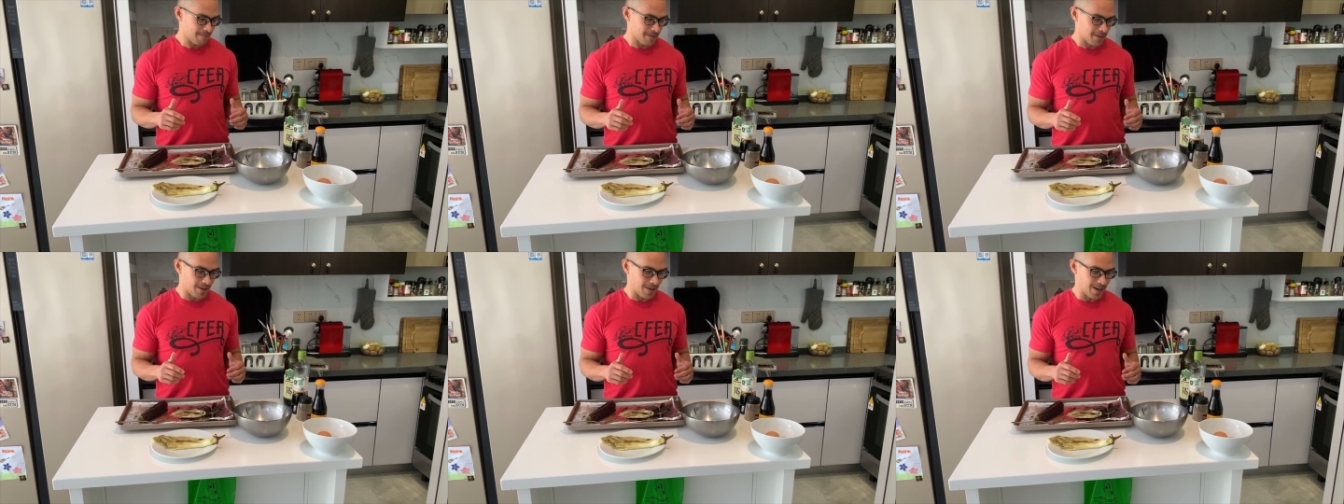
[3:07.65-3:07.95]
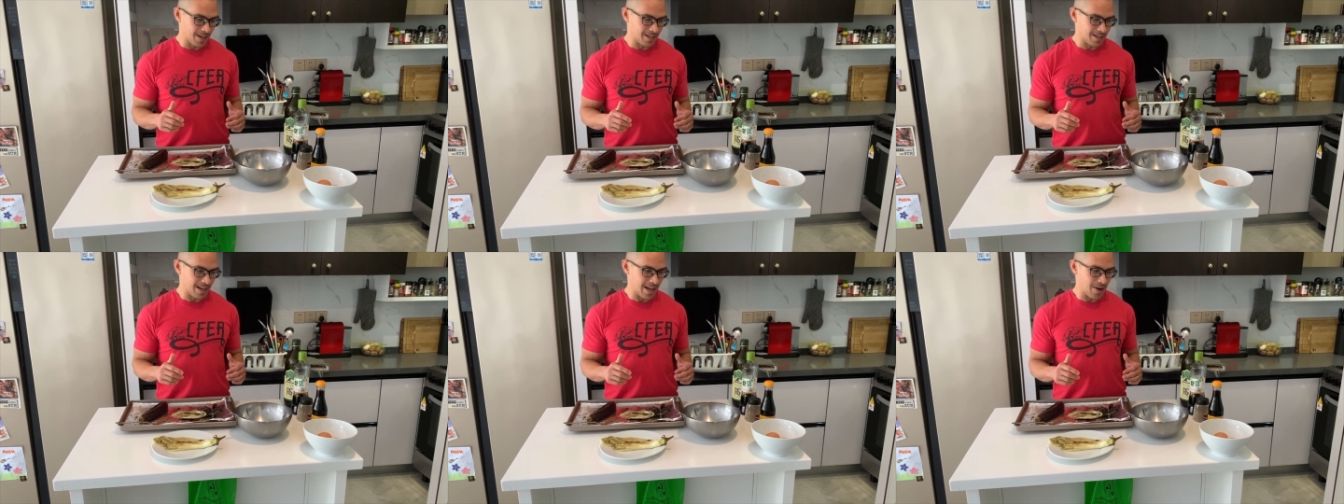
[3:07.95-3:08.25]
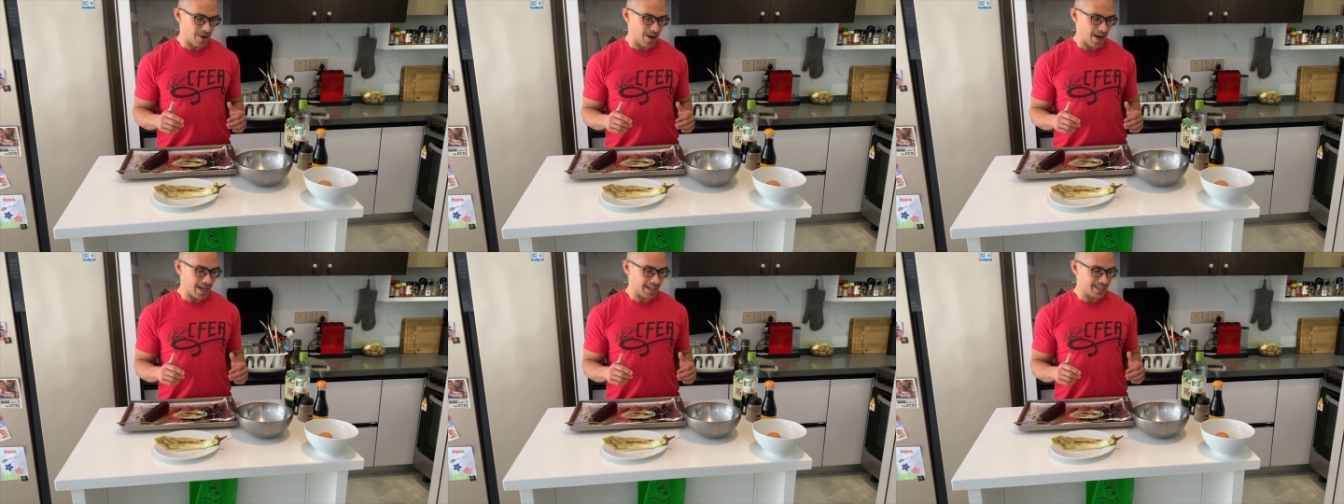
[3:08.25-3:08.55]
Alright, now
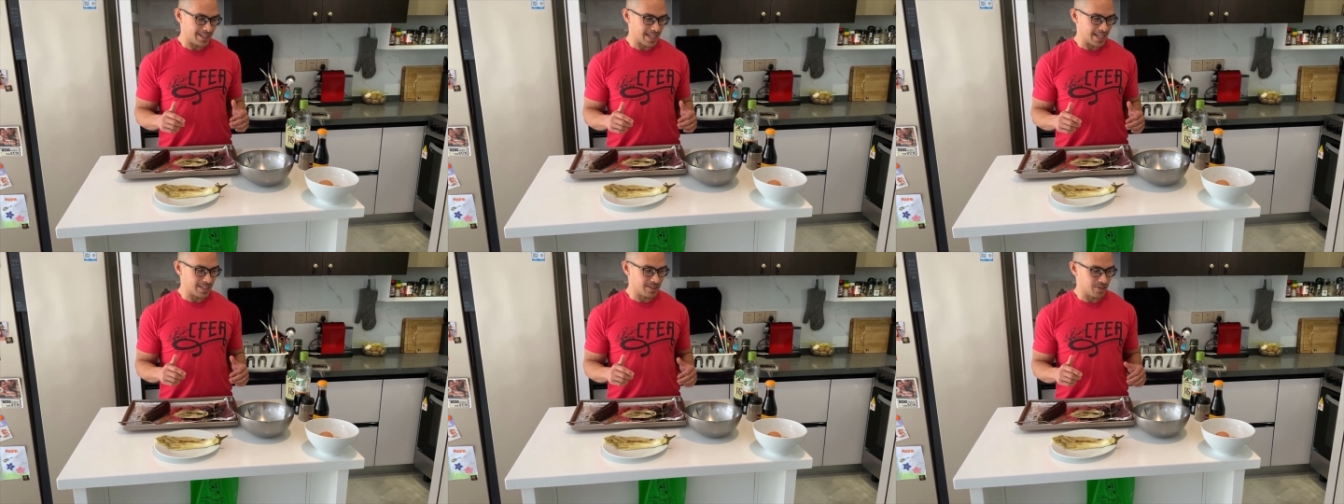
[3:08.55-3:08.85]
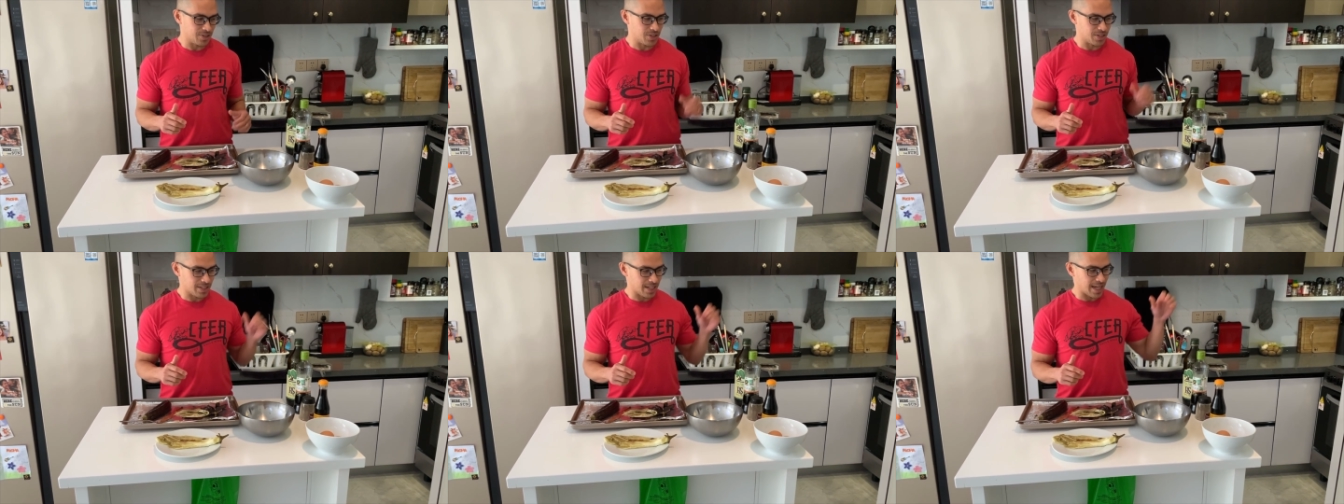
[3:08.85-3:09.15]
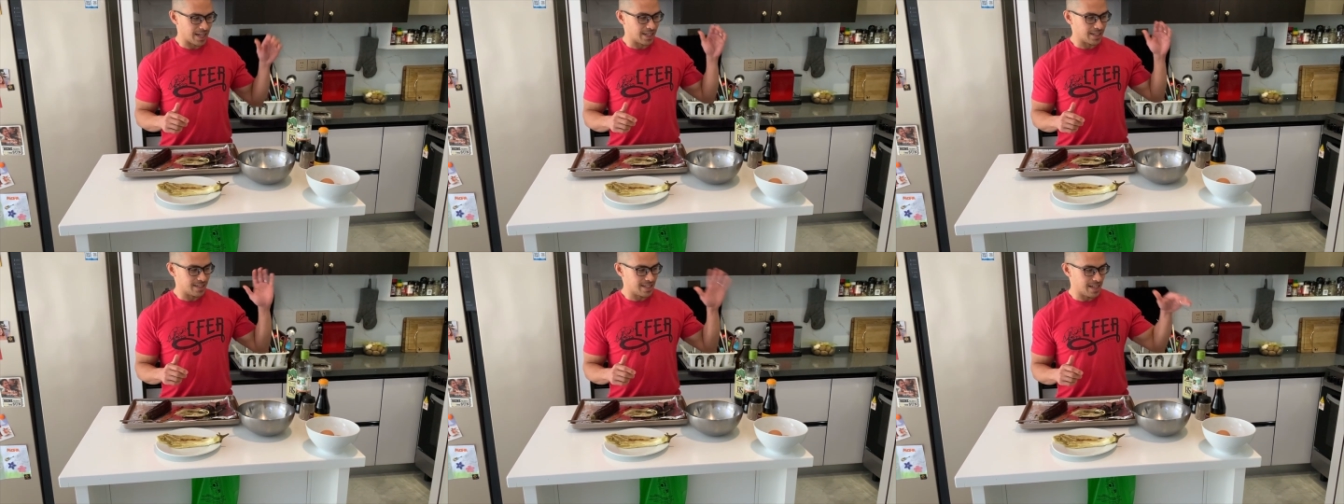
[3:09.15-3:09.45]
I tend to just
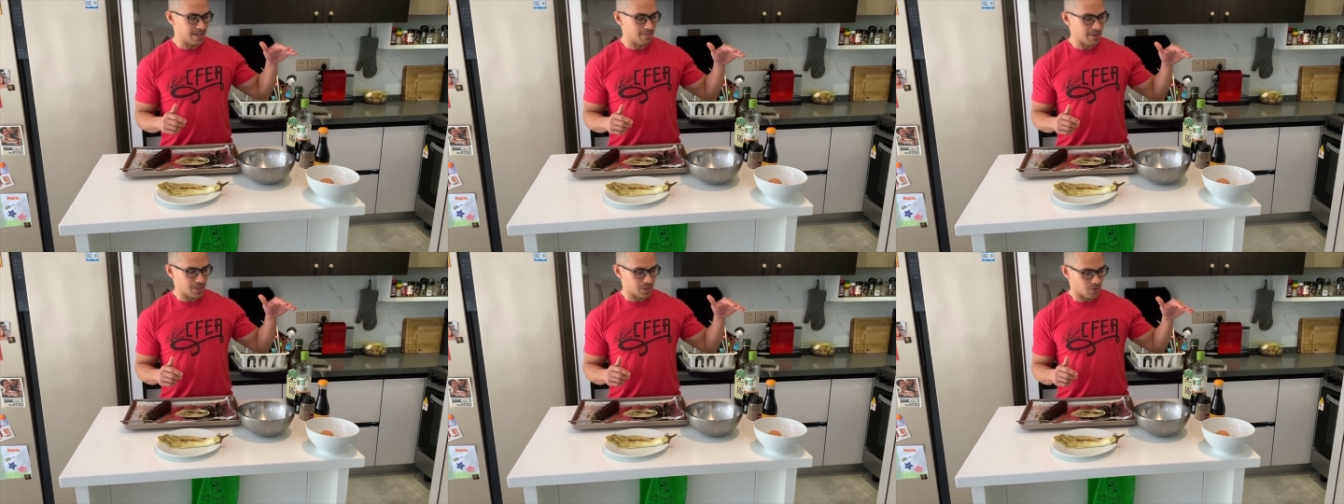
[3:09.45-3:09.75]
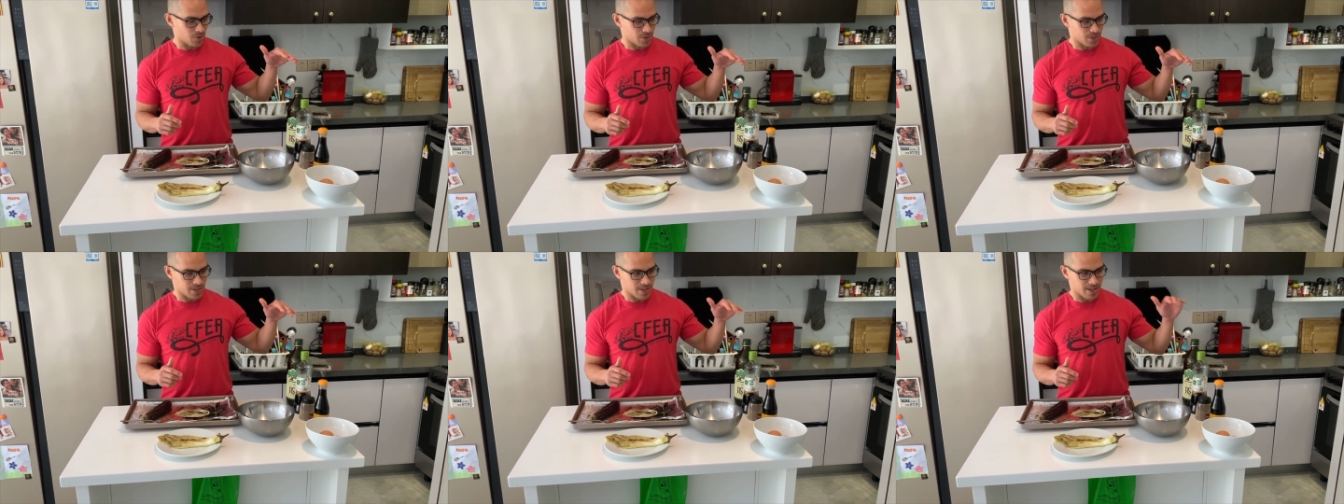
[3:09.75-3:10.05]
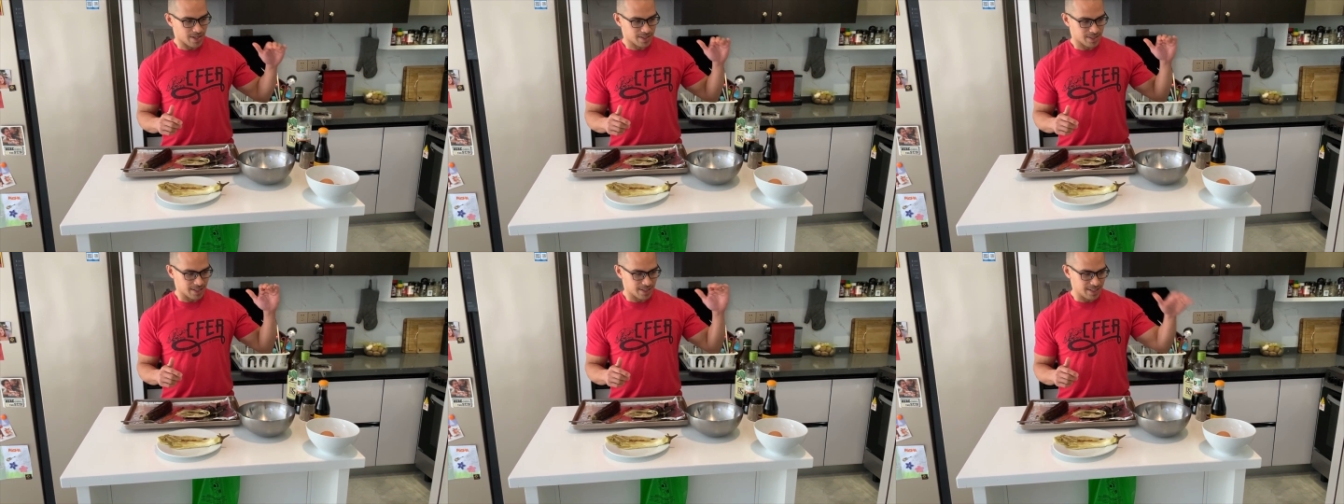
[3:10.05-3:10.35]
kind of take my soy
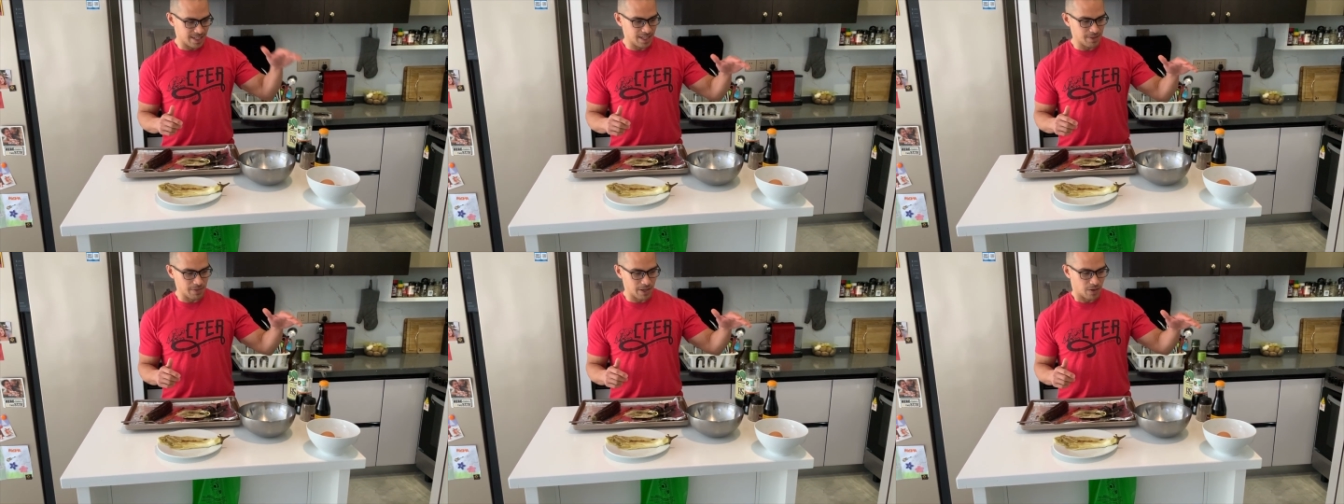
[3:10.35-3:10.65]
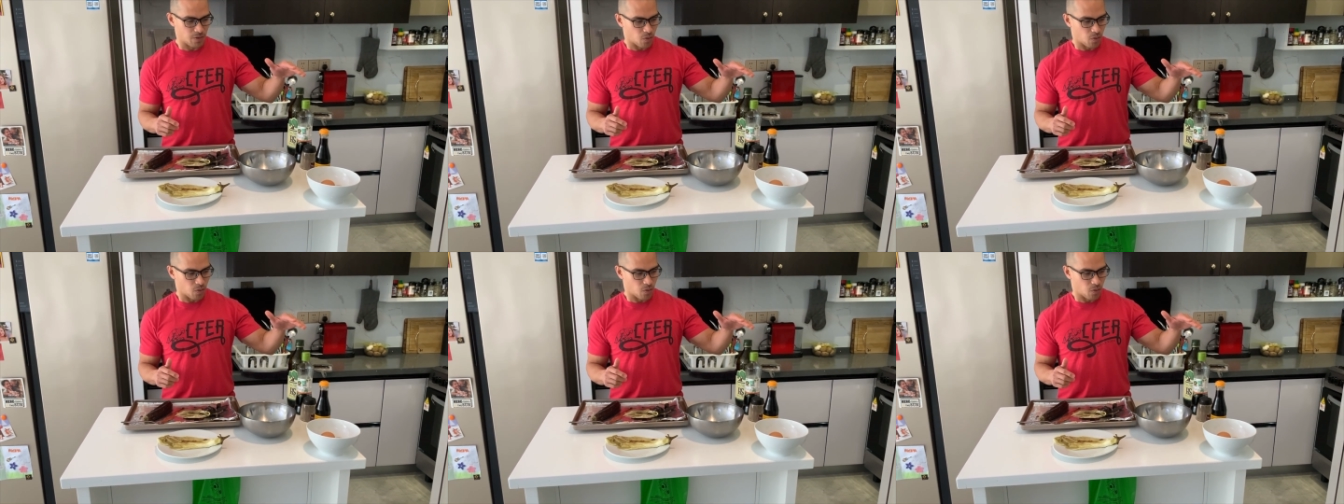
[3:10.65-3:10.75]
sauce and take my